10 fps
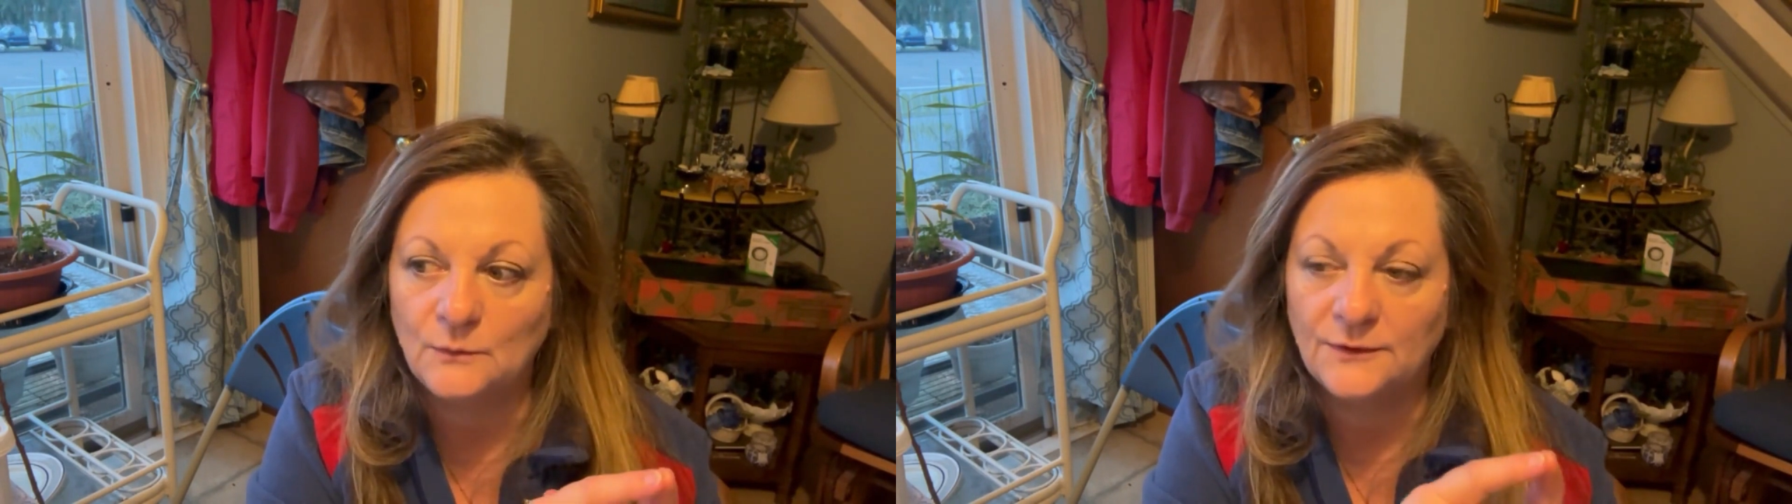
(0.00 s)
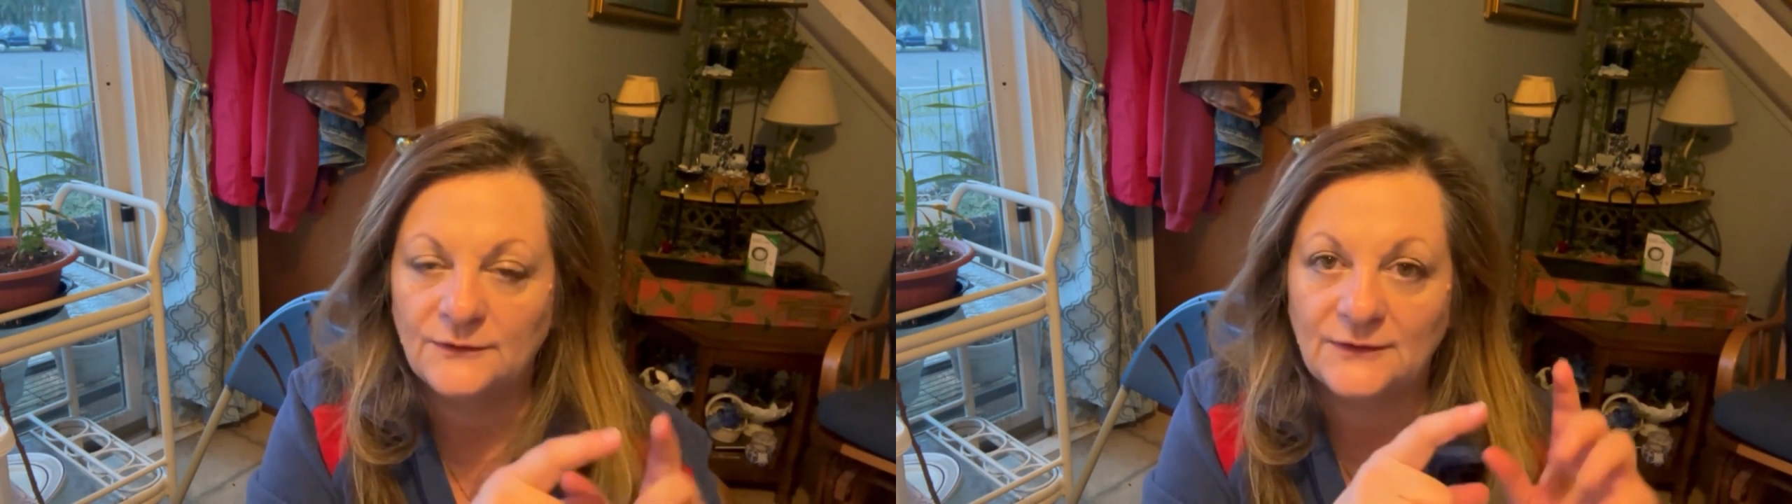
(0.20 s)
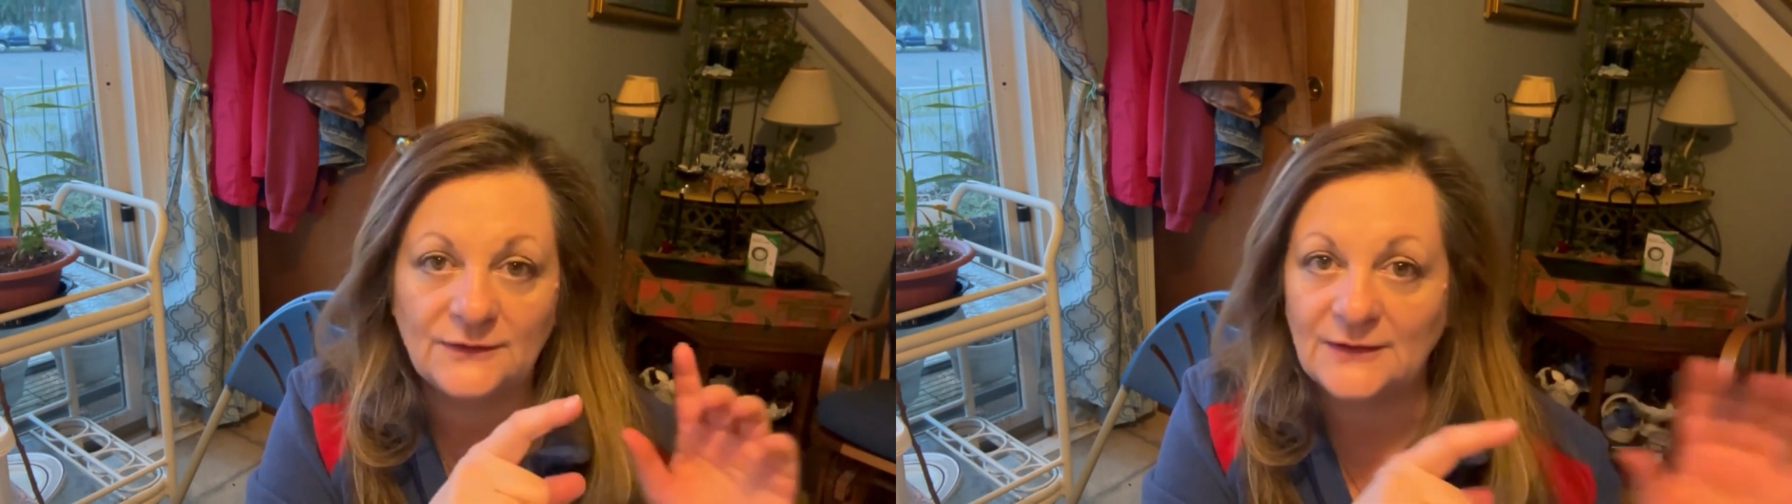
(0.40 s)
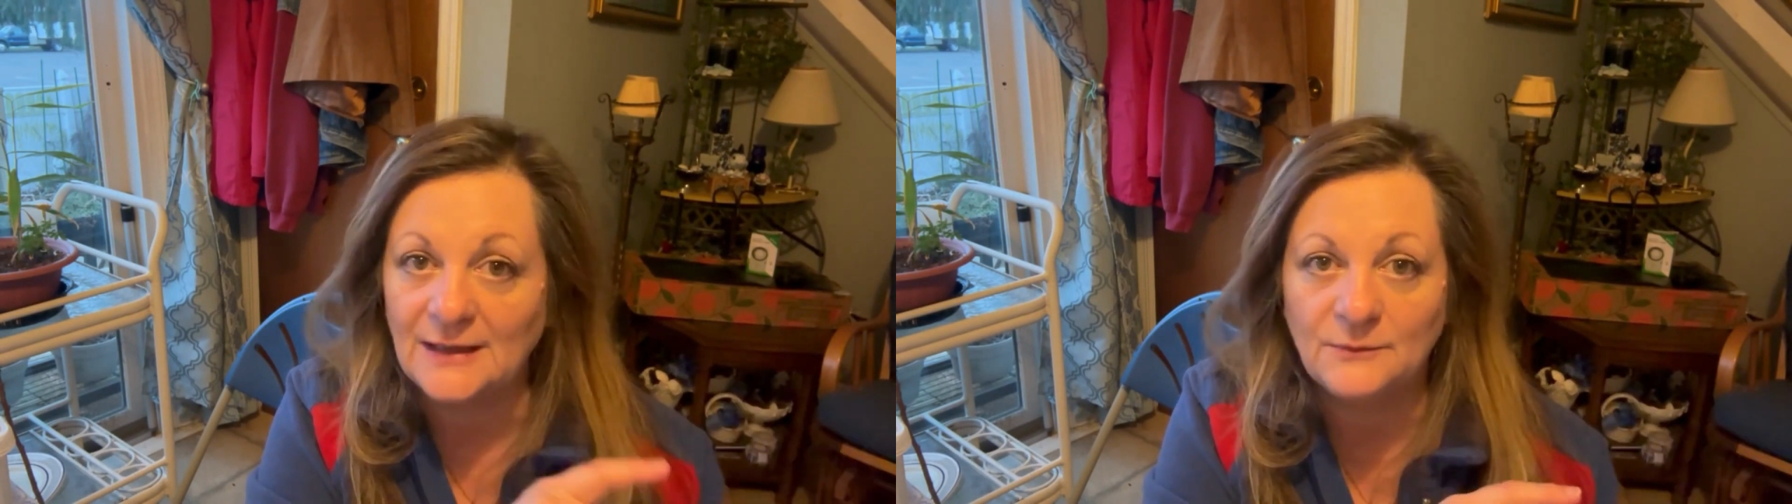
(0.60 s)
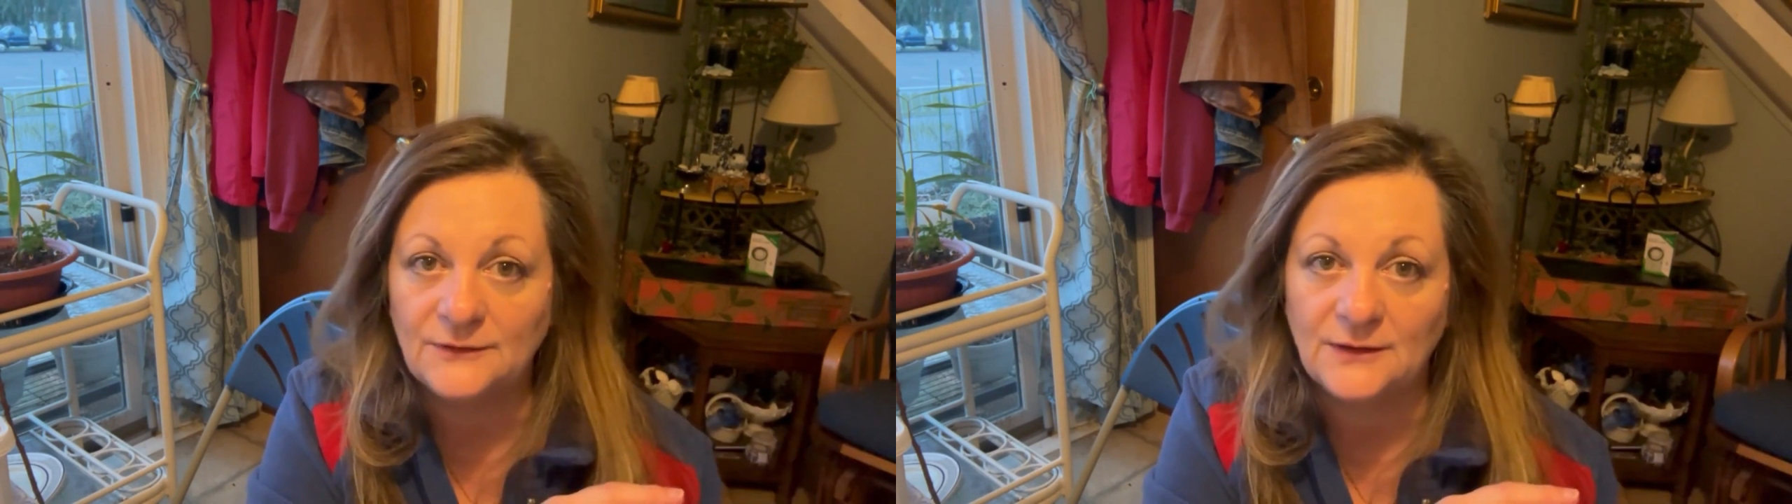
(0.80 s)
was the
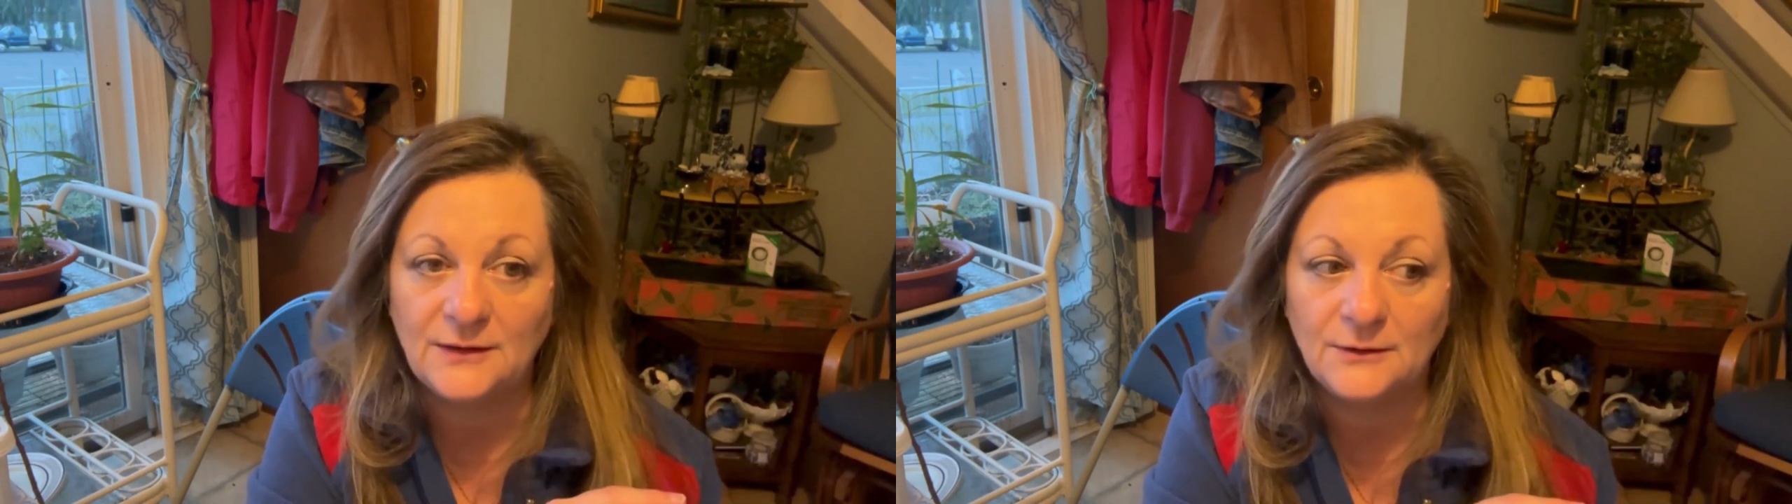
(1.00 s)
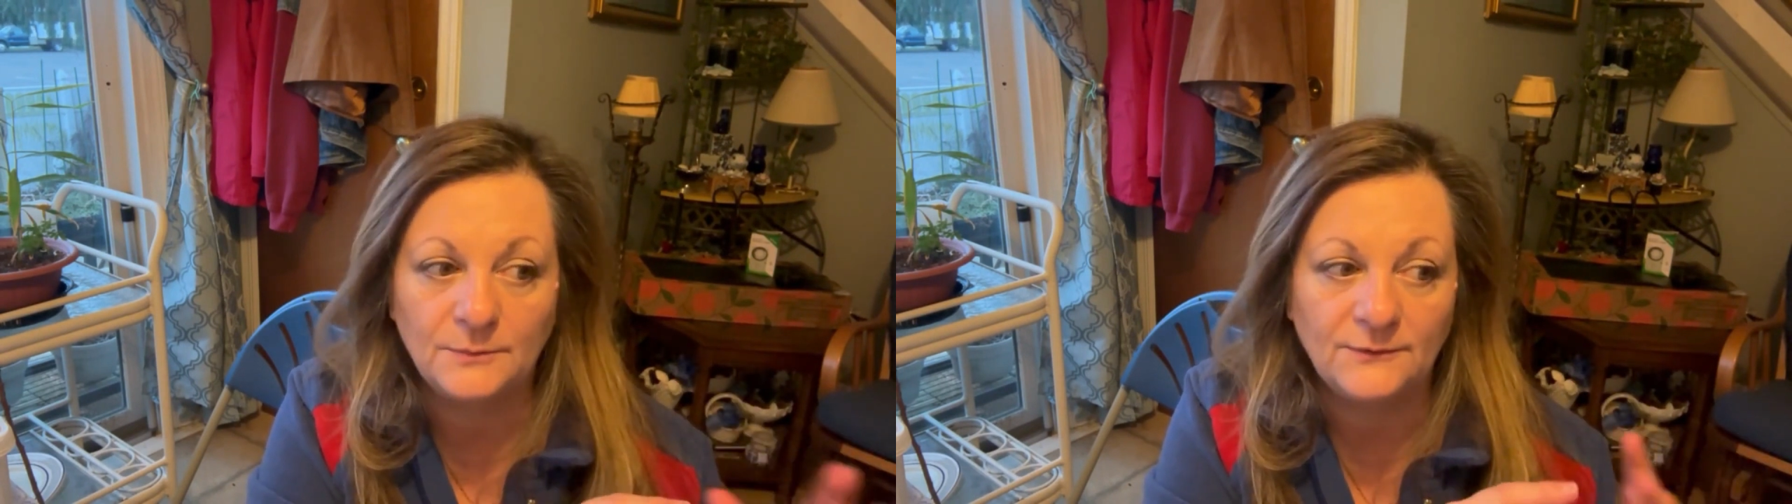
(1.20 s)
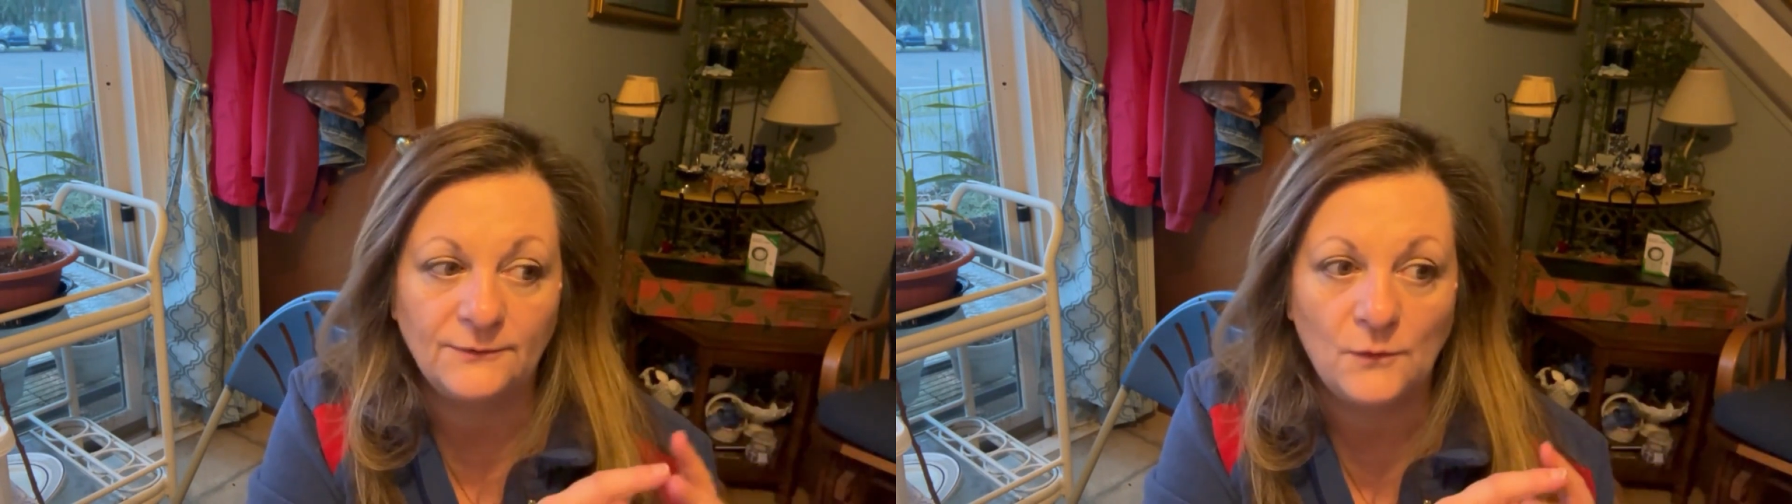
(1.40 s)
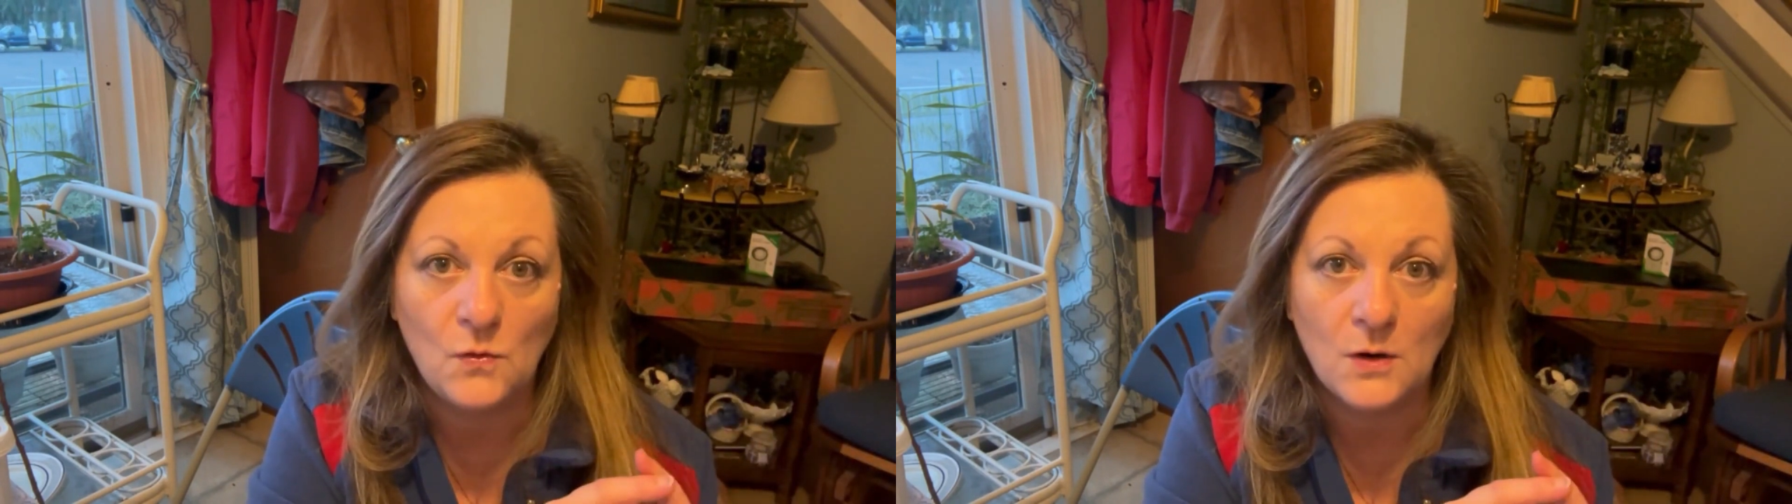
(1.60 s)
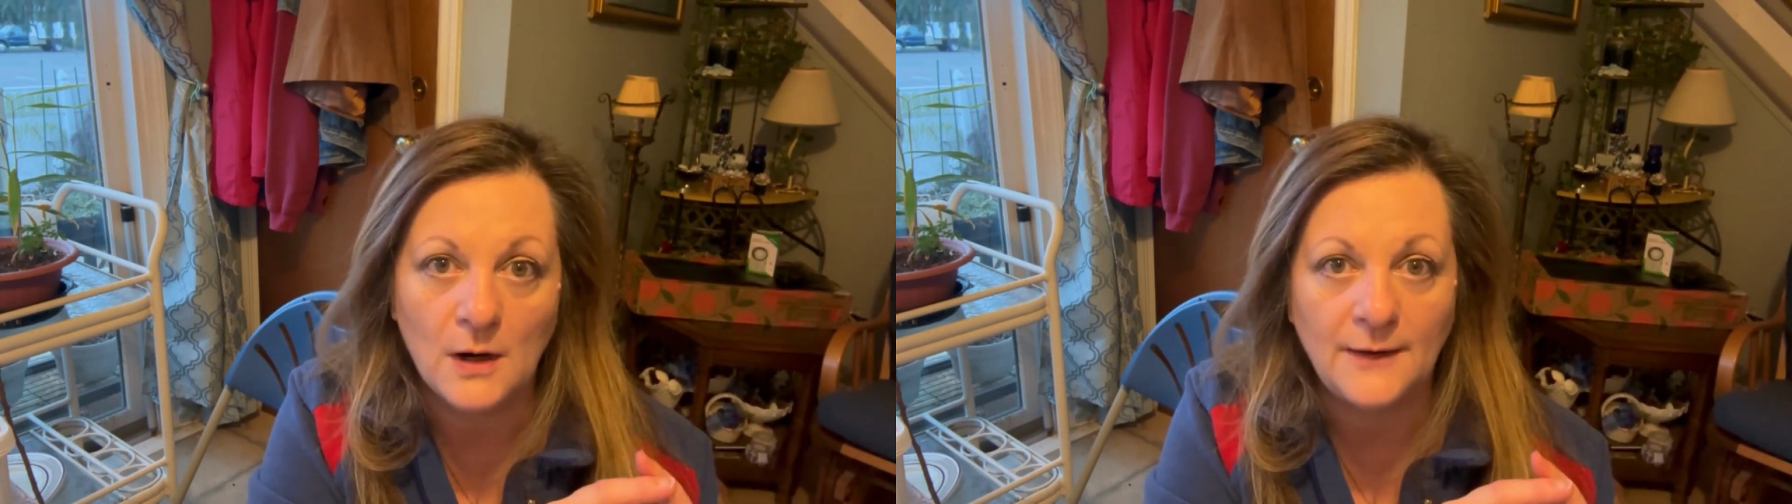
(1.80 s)
same as the year before,